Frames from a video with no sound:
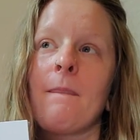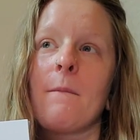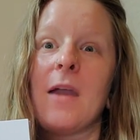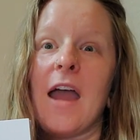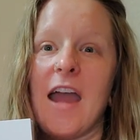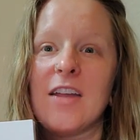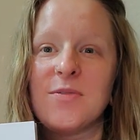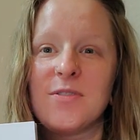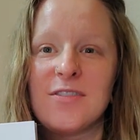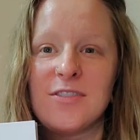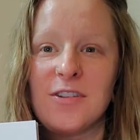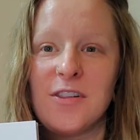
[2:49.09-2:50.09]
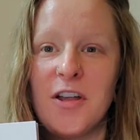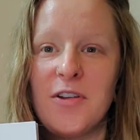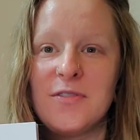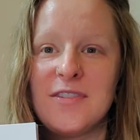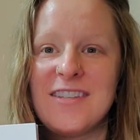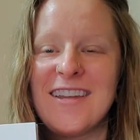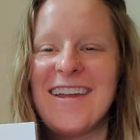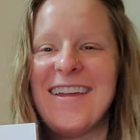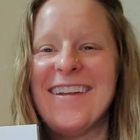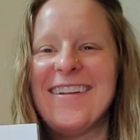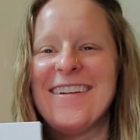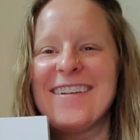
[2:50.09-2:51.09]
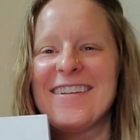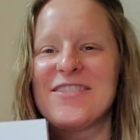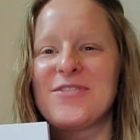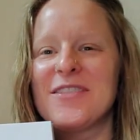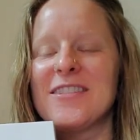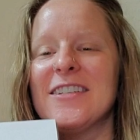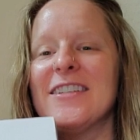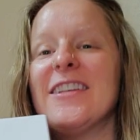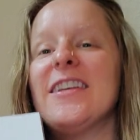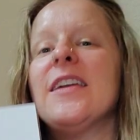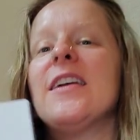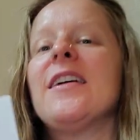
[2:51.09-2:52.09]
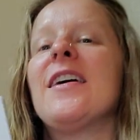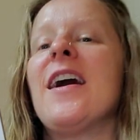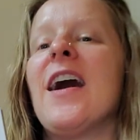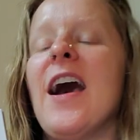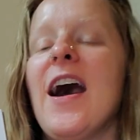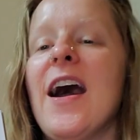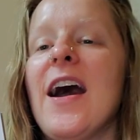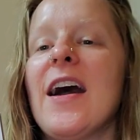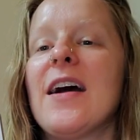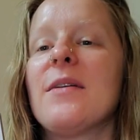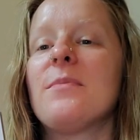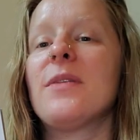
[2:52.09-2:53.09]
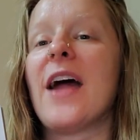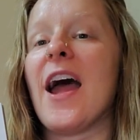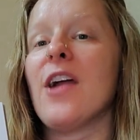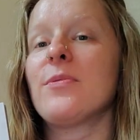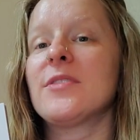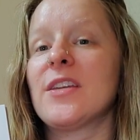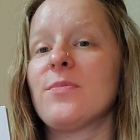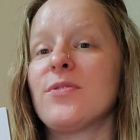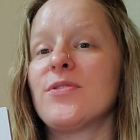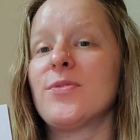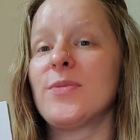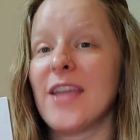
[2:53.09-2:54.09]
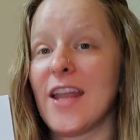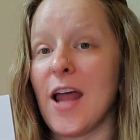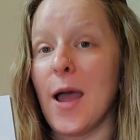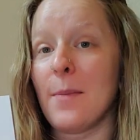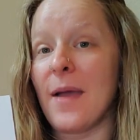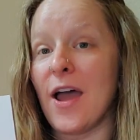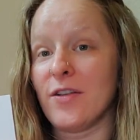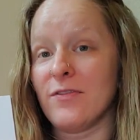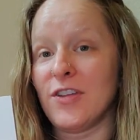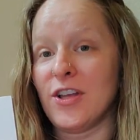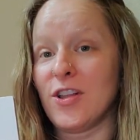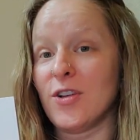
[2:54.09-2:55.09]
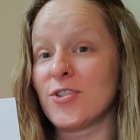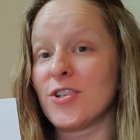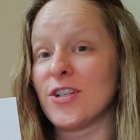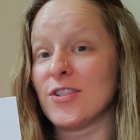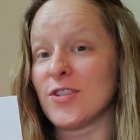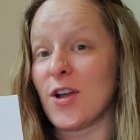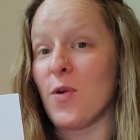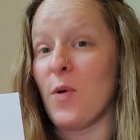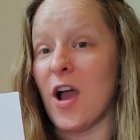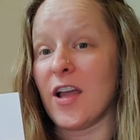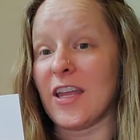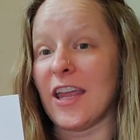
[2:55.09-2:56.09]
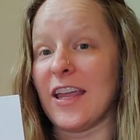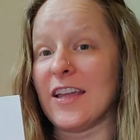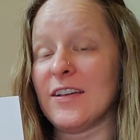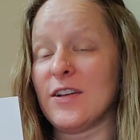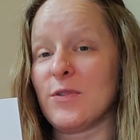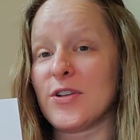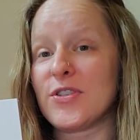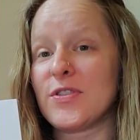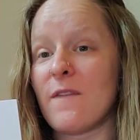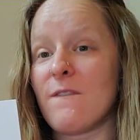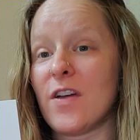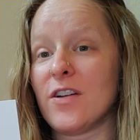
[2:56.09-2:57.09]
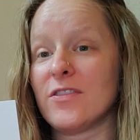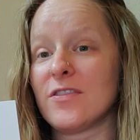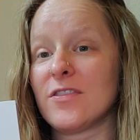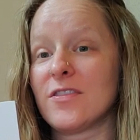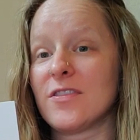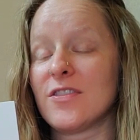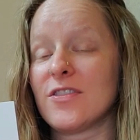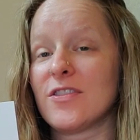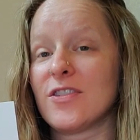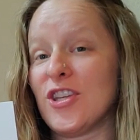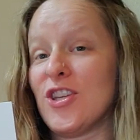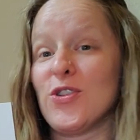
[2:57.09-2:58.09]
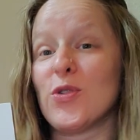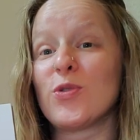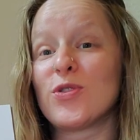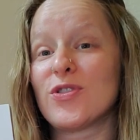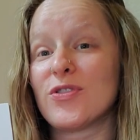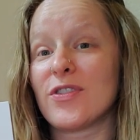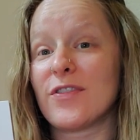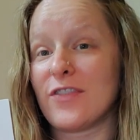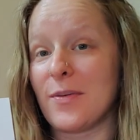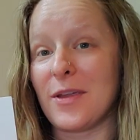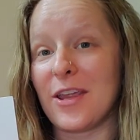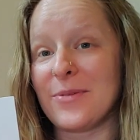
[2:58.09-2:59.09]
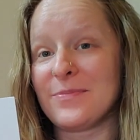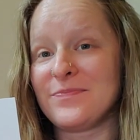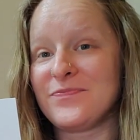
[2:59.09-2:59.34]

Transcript: my eyes were still closed, interestingly, but I was able to get up out of the enclosure and start walking, which felt huge for me.